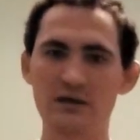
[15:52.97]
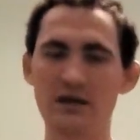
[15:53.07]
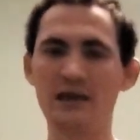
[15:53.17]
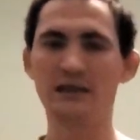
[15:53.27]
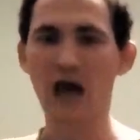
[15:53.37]

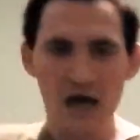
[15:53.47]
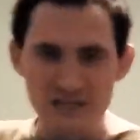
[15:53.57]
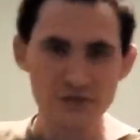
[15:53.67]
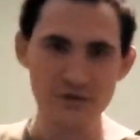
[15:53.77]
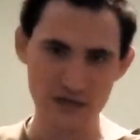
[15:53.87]
and lying
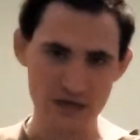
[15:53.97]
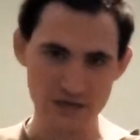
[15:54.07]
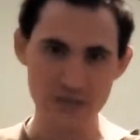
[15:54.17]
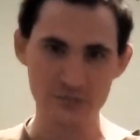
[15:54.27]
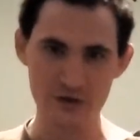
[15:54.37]
to their
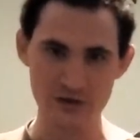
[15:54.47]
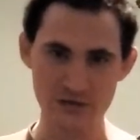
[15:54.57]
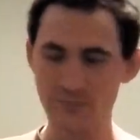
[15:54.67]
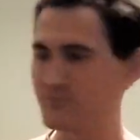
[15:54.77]
customers.